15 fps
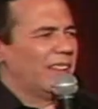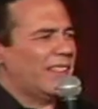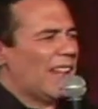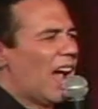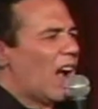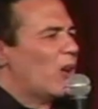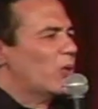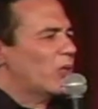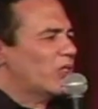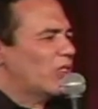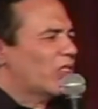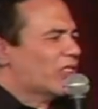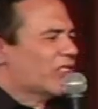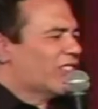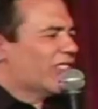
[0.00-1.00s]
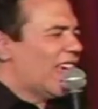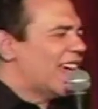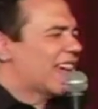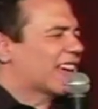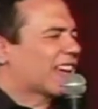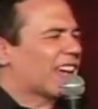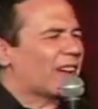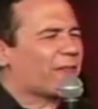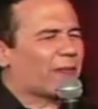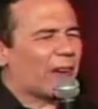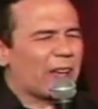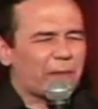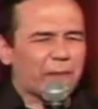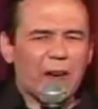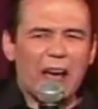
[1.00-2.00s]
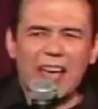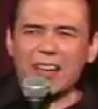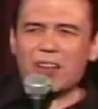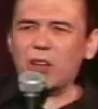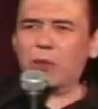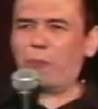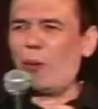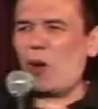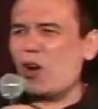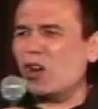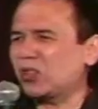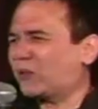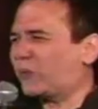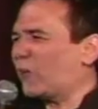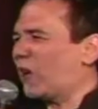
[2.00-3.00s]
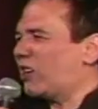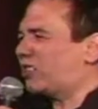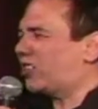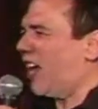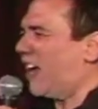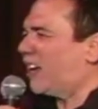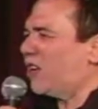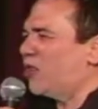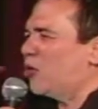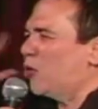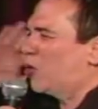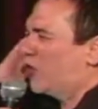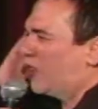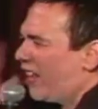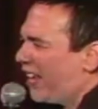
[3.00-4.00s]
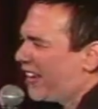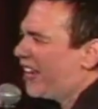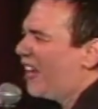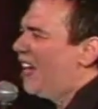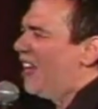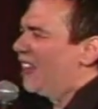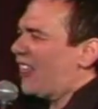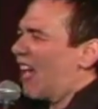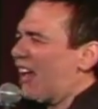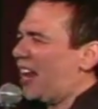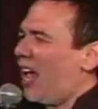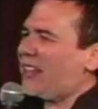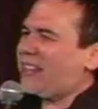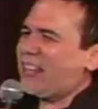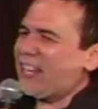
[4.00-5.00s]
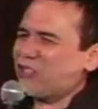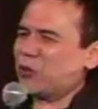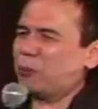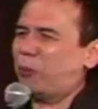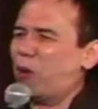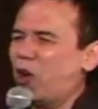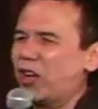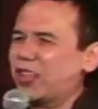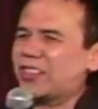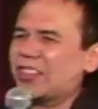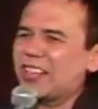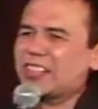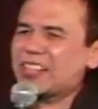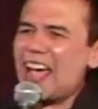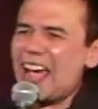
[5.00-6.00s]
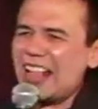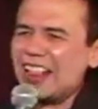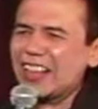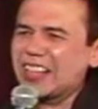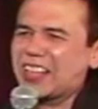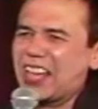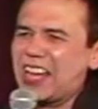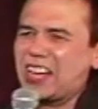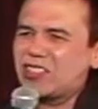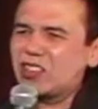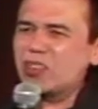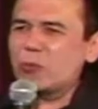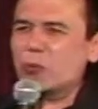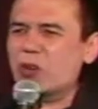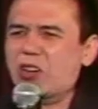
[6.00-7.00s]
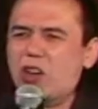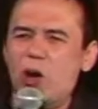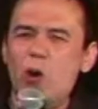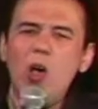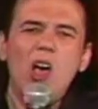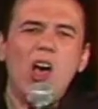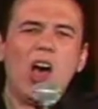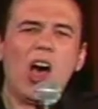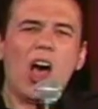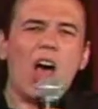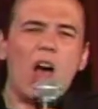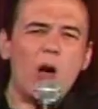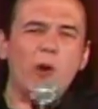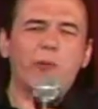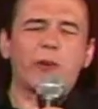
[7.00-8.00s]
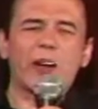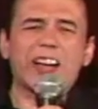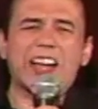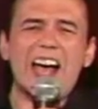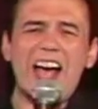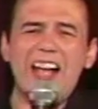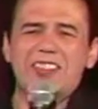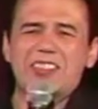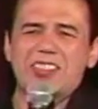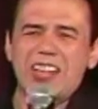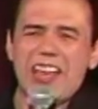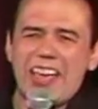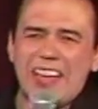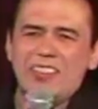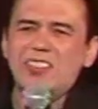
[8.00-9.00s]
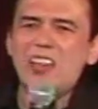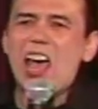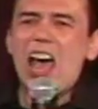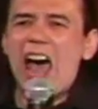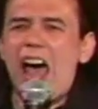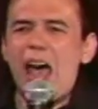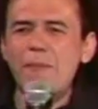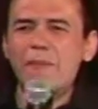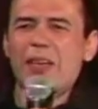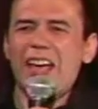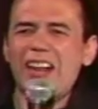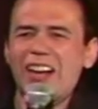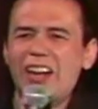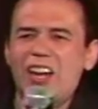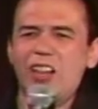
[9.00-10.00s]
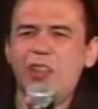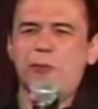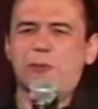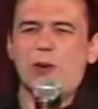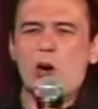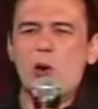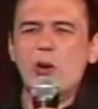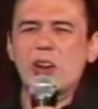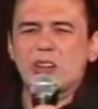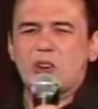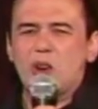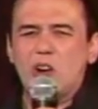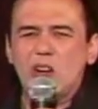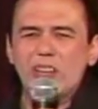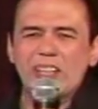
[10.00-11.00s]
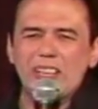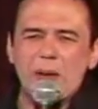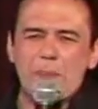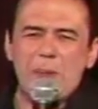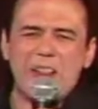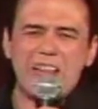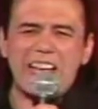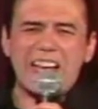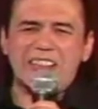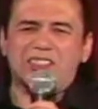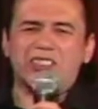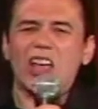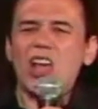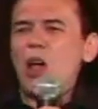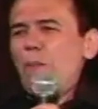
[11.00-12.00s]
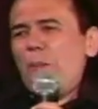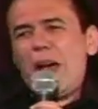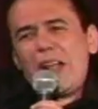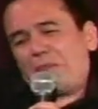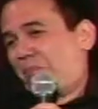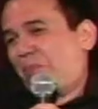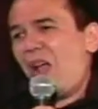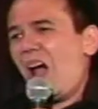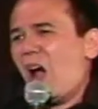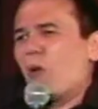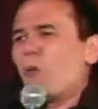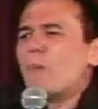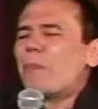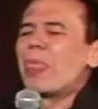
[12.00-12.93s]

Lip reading: Now, you'd think, if I could pause for a second, you'd think that at this point, the talent agent would go, oh, for God's sakes, I'm getting on the phone and calling the police. But no.